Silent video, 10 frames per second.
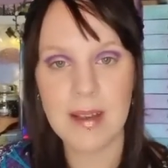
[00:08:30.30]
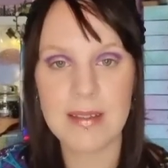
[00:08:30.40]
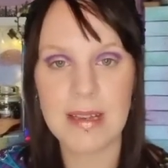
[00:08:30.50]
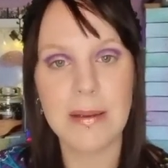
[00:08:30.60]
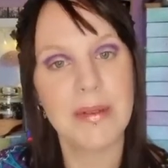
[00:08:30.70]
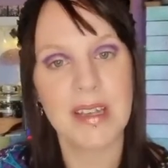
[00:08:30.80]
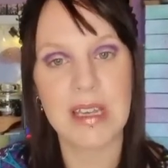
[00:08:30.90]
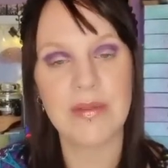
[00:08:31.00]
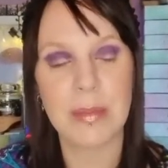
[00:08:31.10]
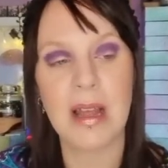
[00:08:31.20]
a sleep
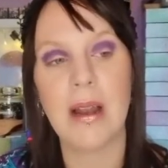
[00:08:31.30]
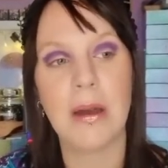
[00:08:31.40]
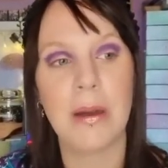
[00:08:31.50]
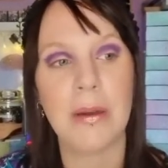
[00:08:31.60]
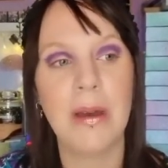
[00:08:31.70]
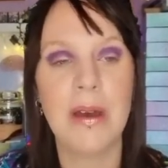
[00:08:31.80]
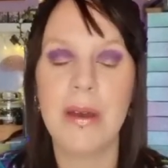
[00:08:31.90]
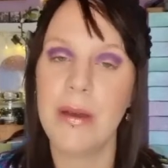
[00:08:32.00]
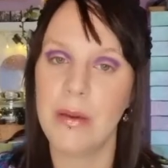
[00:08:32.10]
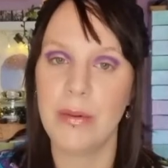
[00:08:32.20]
safe pillow
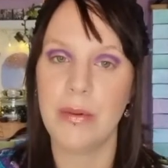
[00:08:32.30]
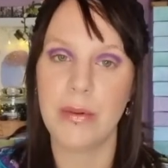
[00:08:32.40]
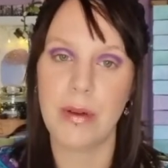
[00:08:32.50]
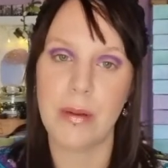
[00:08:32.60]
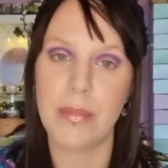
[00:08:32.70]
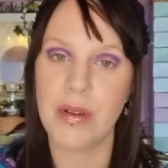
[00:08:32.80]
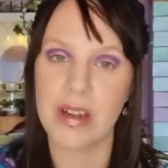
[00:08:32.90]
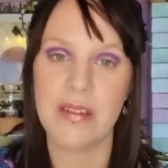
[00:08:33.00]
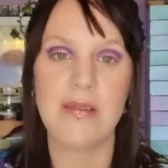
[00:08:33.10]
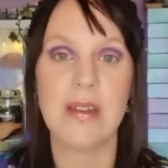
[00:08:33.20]
or a
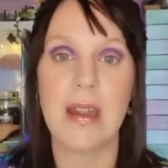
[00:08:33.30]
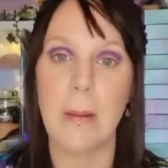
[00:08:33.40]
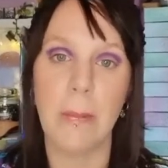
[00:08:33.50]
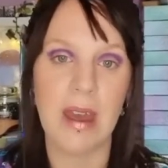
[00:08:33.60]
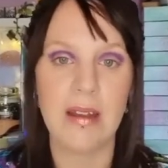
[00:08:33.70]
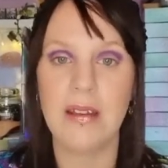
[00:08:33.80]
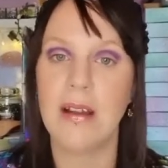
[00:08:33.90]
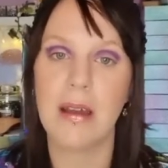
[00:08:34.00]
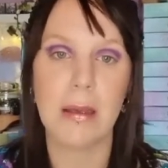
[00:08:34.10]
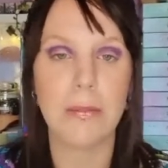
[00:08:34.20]
monitor in their bed
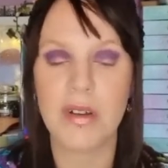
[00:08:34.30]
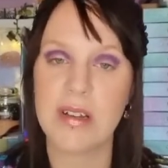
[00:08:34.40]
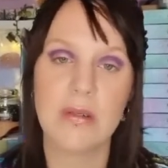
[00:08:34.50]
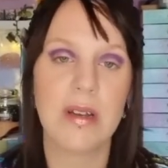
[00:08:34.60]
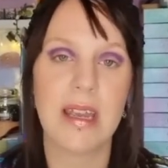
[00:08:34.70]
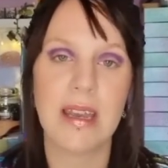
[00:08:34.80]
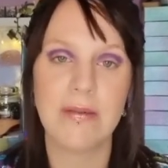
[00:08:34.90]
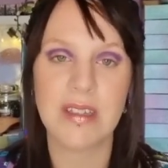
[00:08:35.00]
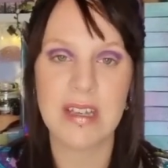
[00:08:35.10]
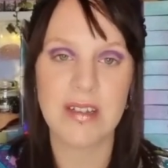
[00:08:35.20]
to like monitor when they
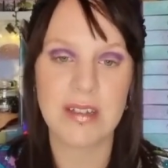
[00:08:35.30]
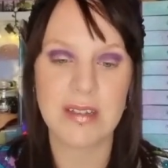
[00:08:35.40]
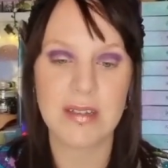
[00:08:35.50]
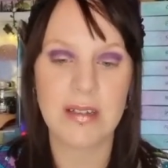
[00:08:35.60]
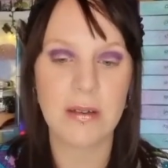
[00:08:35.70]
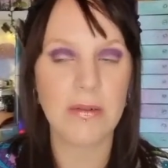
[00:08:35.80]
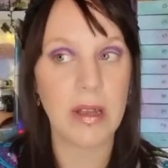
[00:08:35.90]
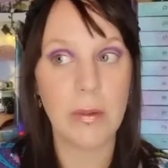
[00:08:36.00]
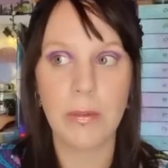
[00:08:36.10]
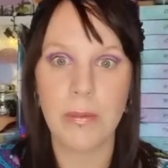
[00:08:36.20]
have seizures and stuff.
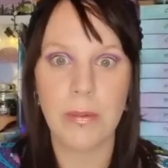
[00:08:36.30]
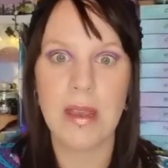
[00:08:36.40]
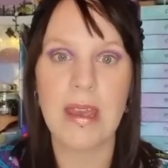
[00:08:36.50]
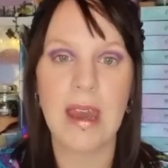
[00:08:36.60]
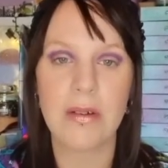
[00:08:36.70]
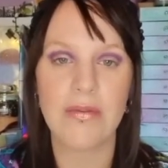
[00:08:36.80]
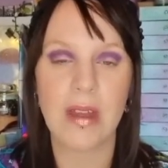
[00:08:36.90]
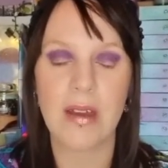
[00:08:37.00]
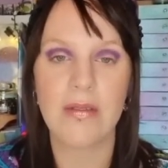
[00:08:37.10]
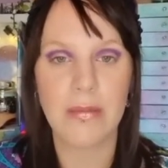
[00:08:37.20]
Like, we have
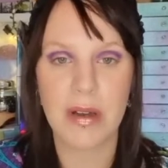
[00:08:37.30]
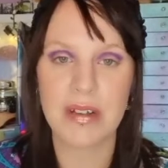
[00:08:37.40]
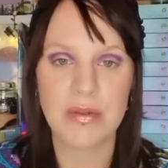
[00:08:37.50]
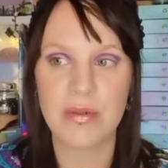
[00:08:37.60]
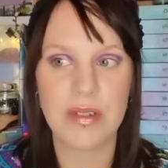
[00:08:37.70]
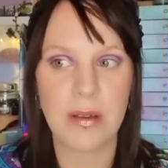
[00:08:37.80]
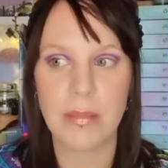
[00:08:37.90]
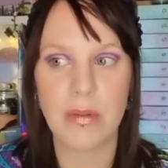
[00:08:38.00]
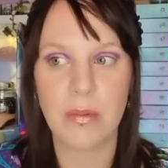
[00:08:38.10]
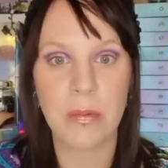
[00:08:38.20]
that for my daughter,
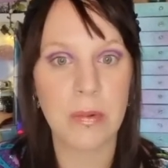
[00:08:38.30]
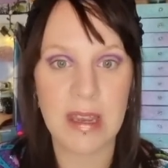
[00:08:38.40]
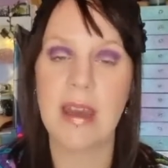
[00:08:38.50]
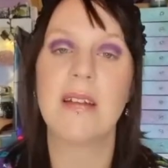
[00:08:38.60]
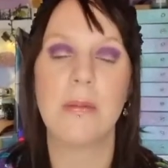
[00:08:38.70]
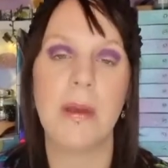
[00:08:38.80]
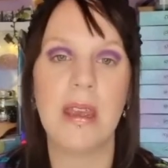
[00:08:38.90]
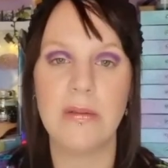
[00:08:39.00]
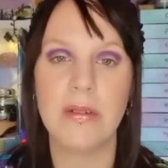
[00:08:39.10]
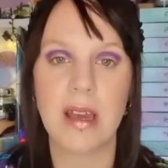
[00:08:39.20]
but we had to
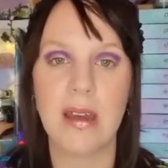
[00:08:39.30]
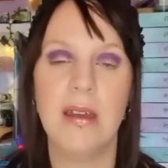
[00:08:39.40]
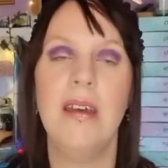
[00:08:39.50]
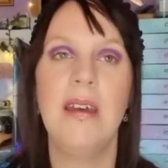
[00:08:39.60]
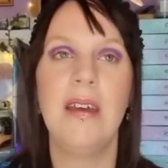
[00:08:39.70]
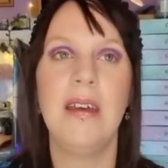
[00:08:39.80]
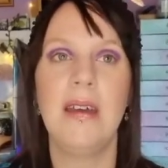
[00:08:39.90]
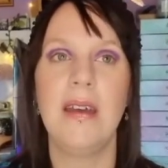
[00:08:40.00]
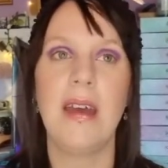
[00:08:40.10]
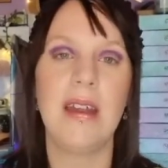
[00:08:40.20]
pay for that,
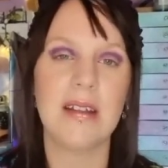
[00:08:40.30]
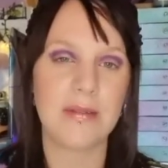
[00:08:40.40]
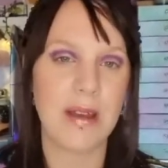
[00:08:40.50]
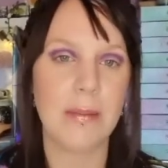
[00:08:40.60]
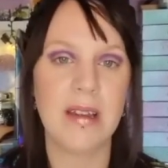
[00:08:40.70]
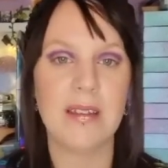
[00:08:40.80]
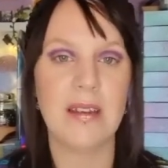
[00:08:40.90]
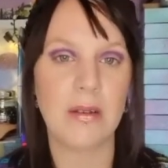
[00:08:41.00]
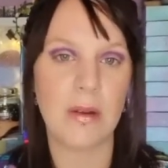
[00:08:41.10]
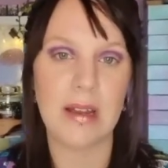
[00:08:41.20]
and there's families
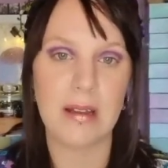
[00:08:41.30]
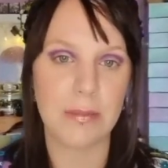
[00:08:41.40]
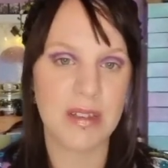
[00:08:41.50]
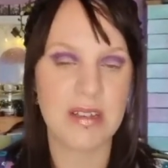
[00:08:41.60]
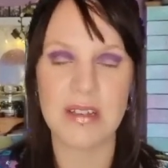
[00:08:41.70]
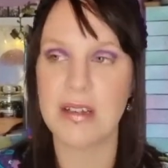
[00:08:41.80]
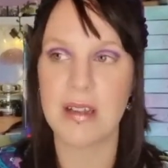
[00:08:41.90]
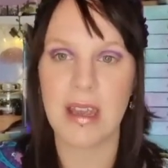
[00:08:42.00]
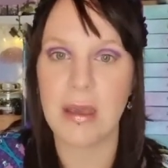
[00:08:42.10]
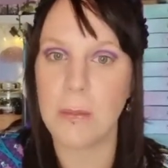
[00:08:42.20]
that are not in the position
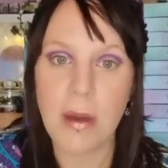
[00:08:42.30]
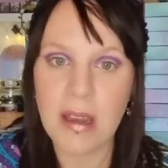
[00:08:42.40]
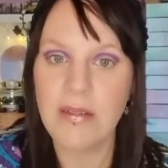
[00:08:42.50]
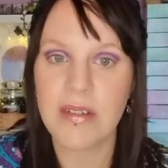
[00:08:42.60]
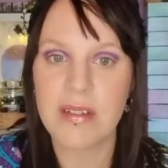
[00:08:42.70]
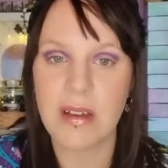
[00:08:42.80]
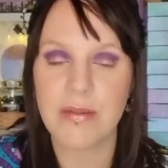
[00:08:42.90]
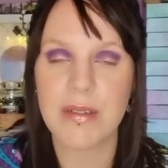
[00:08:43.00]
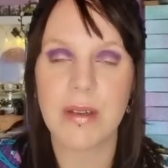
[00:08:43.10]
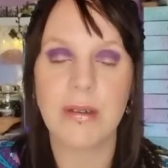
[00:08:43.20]
that they can pay for
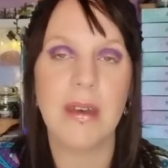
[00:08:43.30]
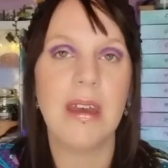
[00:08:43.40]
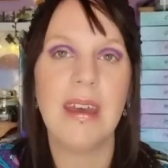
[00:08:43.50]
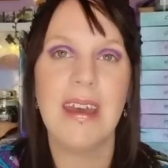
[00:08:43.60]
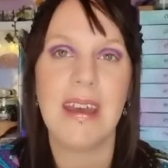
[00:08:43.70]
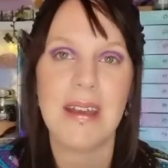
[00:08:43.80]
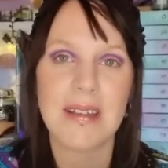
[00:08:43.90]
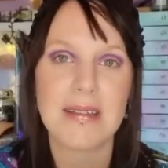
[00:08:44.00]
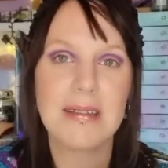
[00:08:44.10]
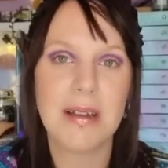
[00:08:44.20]
stuff. So
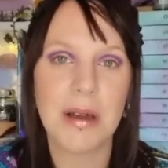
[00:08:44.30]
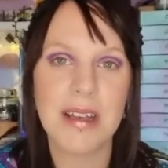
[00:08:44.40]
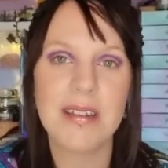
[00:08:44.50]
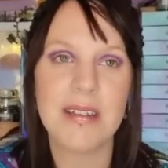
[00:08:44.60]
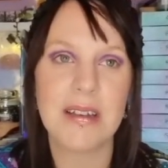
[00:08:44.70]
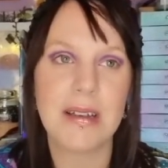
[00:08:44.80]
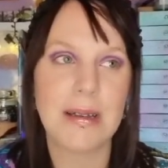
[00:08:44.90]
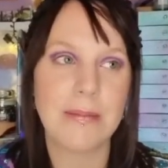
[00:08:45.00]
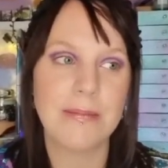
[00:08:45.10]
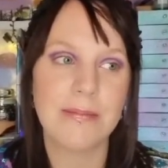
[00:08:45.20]
it's nice that,